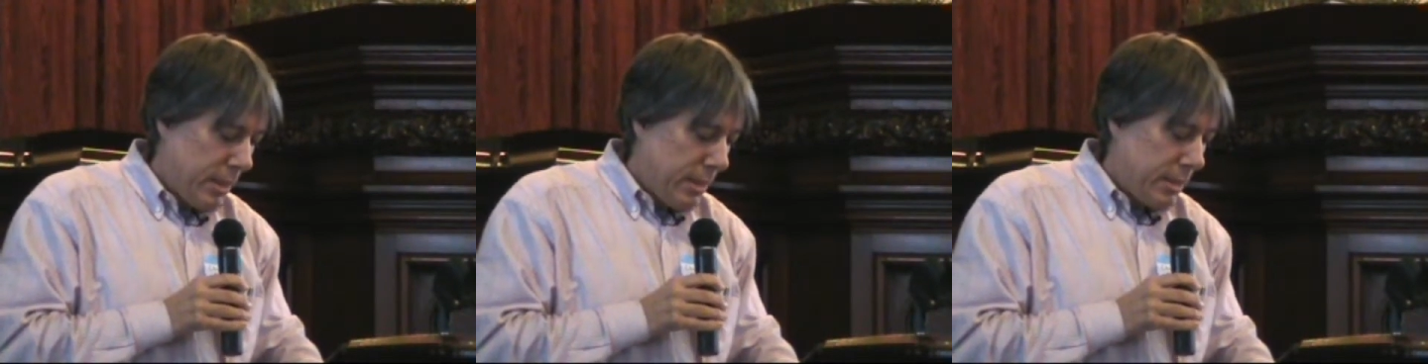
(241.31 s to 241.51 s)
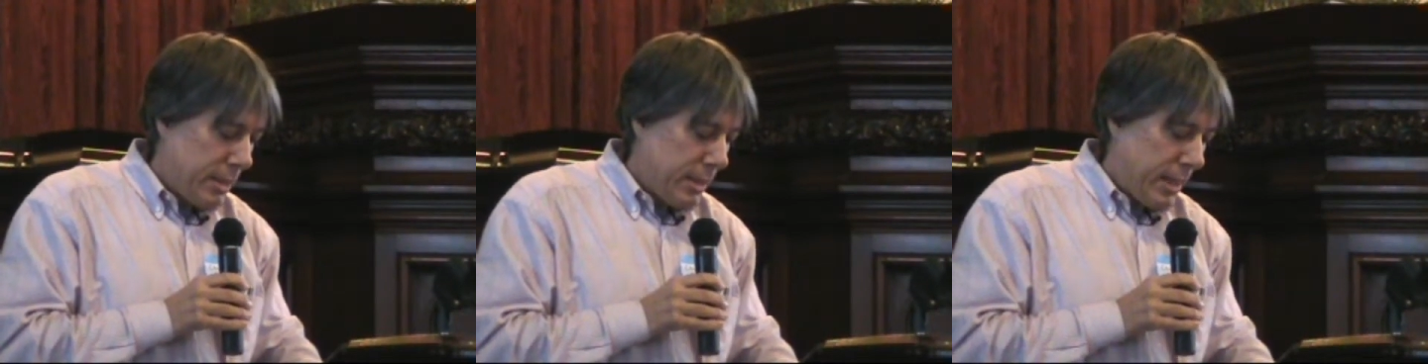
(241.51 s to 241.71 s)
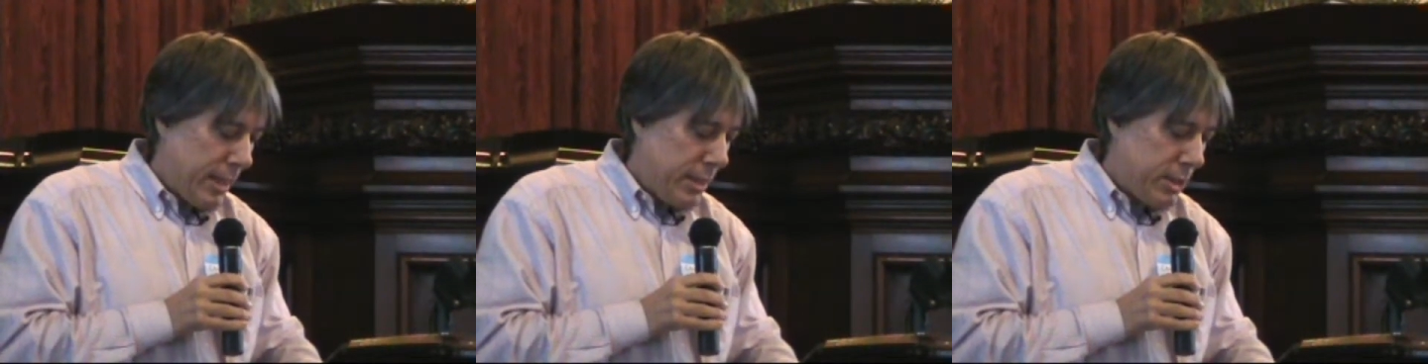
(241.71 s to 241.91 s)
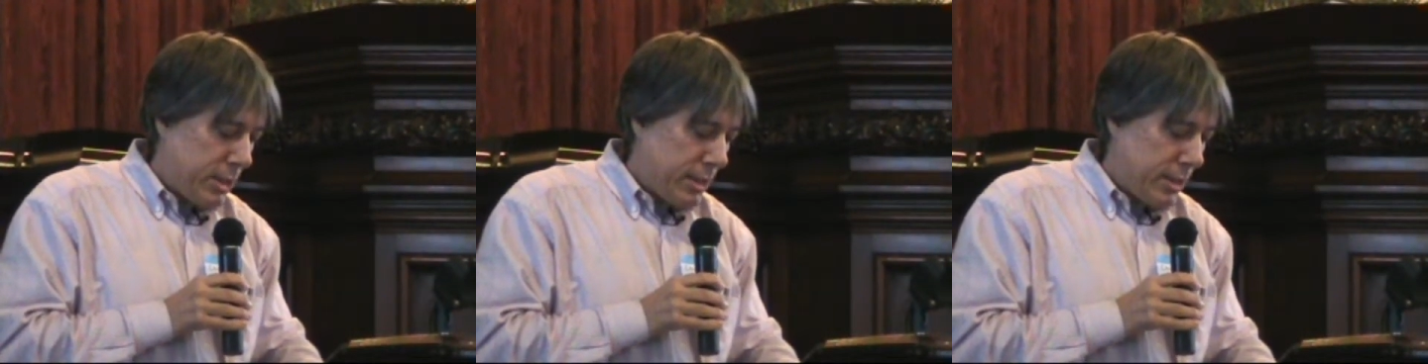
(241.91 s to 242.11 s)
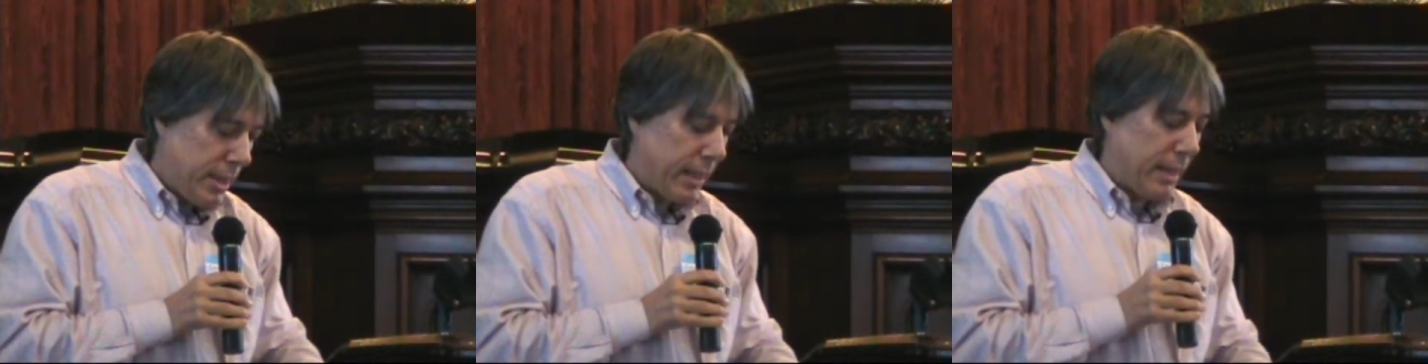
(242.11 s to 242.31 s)
Today's
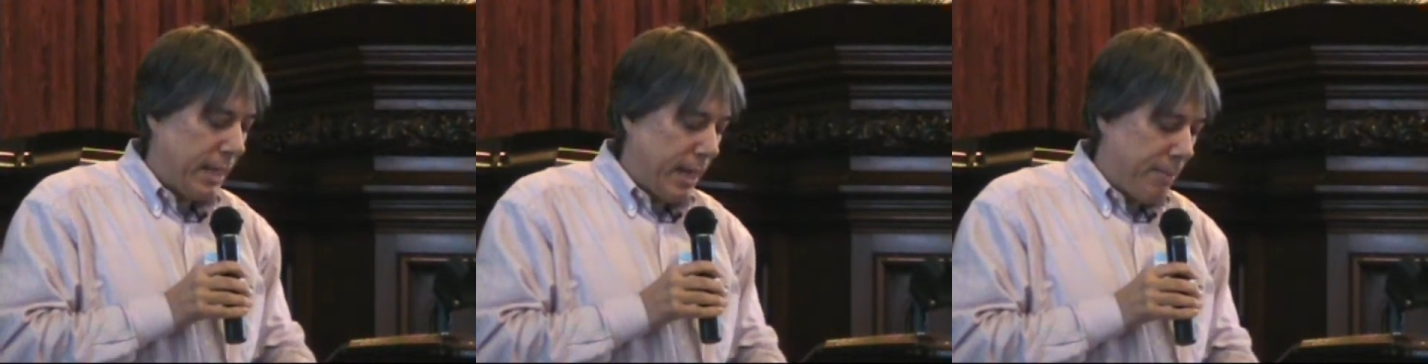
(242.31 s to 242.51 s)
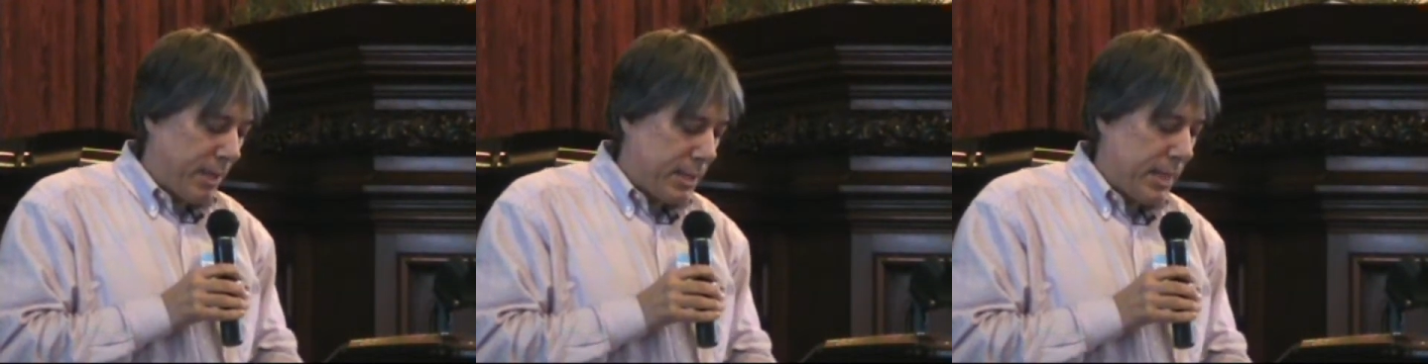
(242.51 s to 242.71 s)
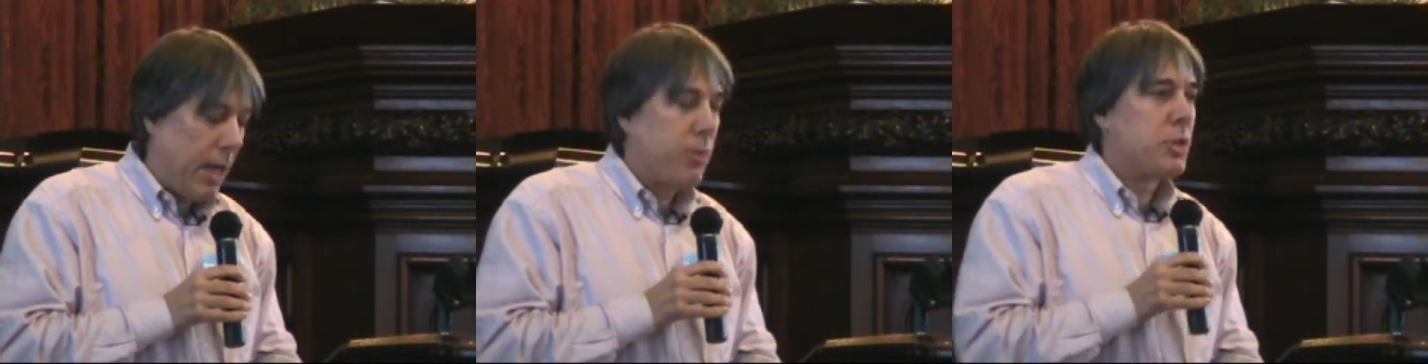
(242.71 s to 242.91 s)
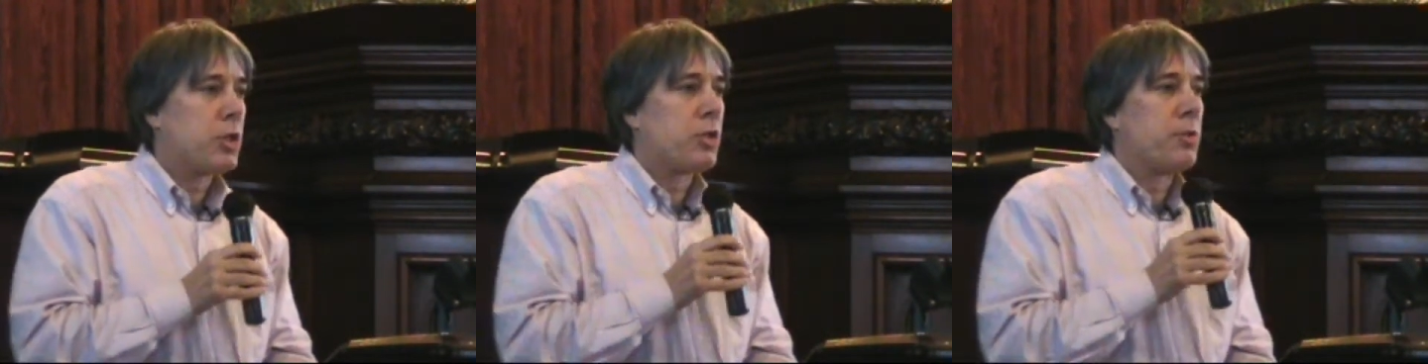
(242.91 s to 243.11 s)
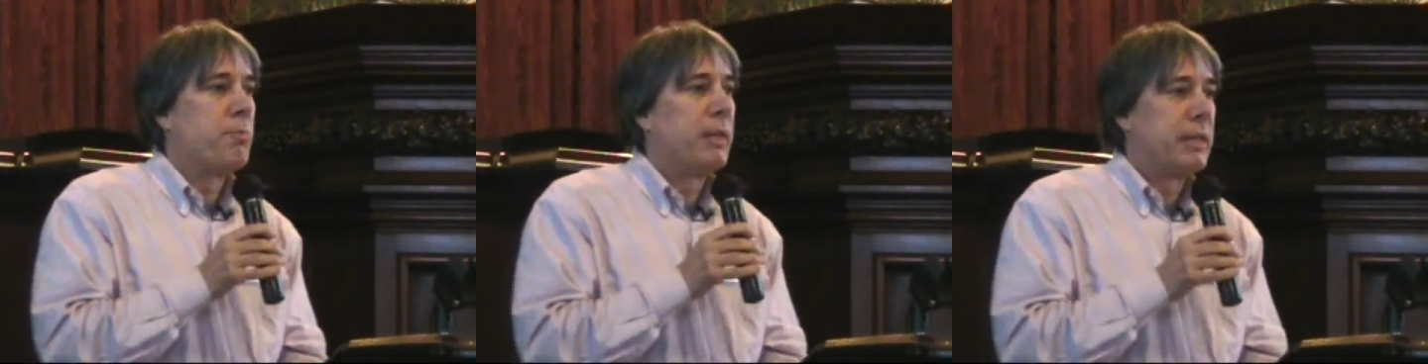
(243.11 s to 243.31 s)
economic
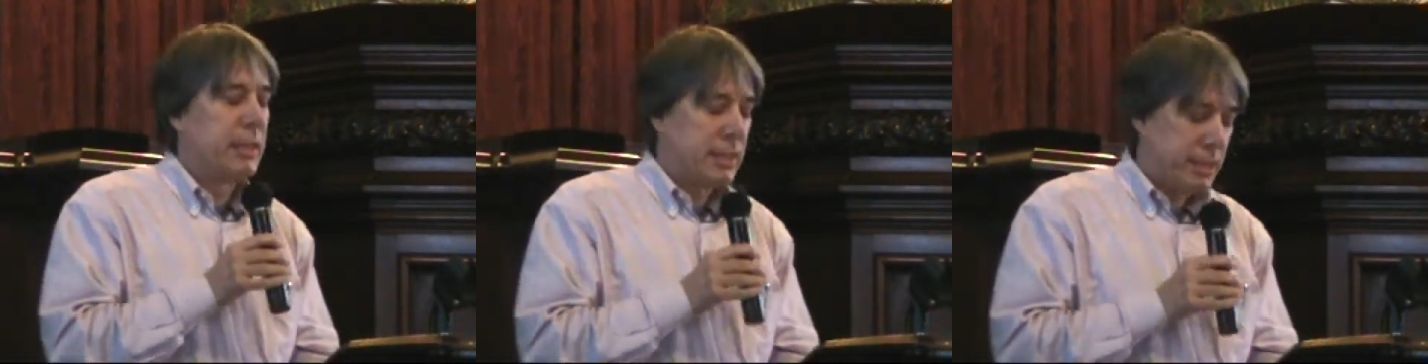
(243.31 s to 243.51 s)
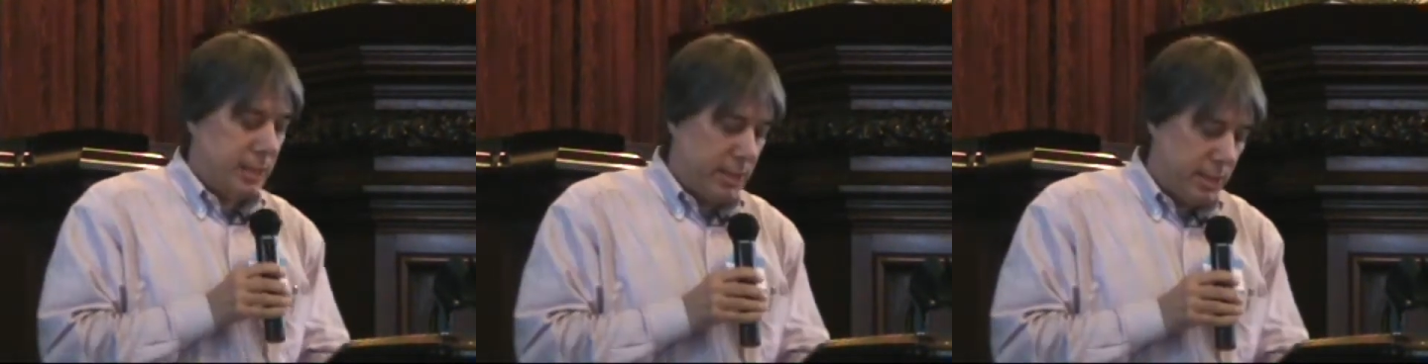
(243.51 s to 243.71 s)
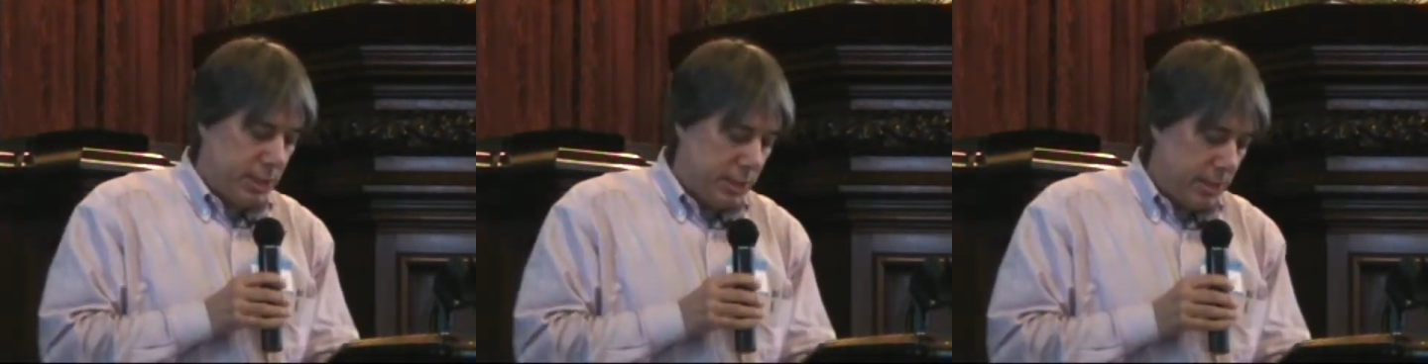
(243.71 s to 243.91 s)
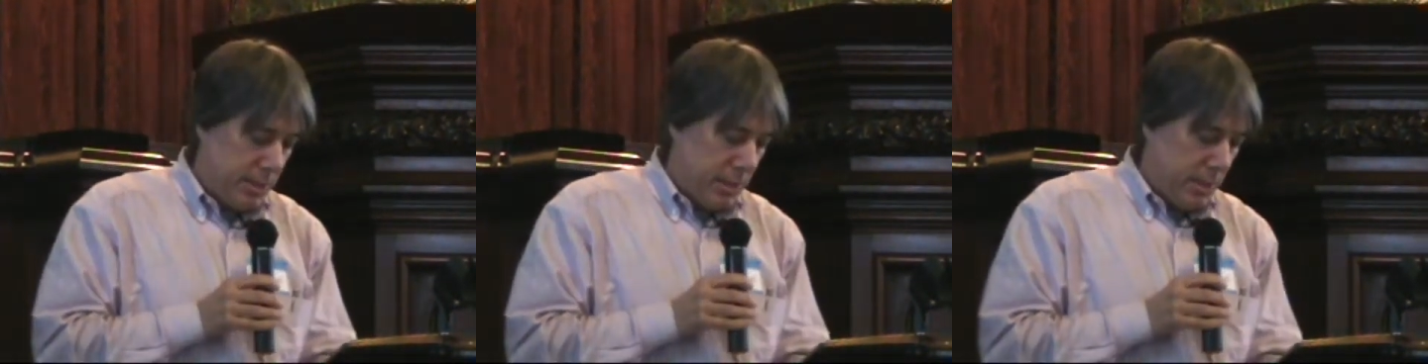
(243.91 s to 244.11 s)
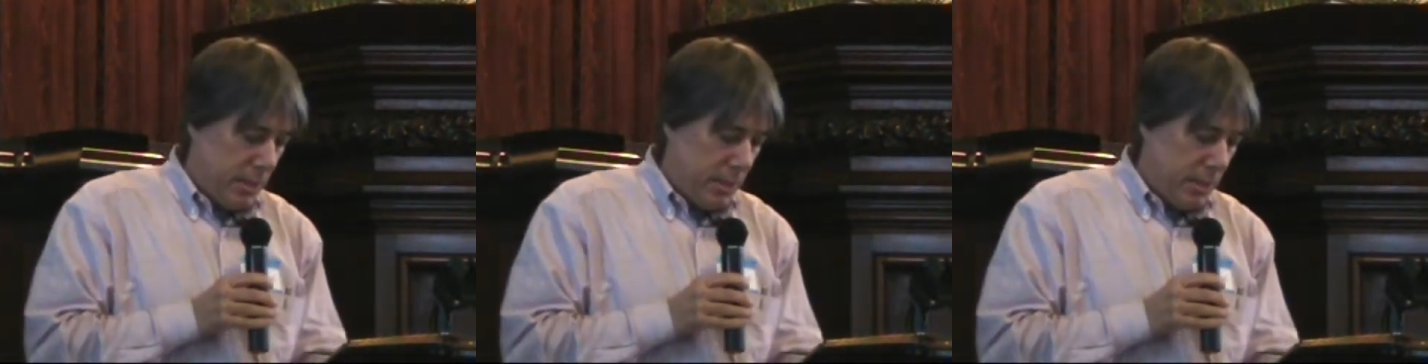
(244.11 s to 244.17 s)
downturn, Bennett says,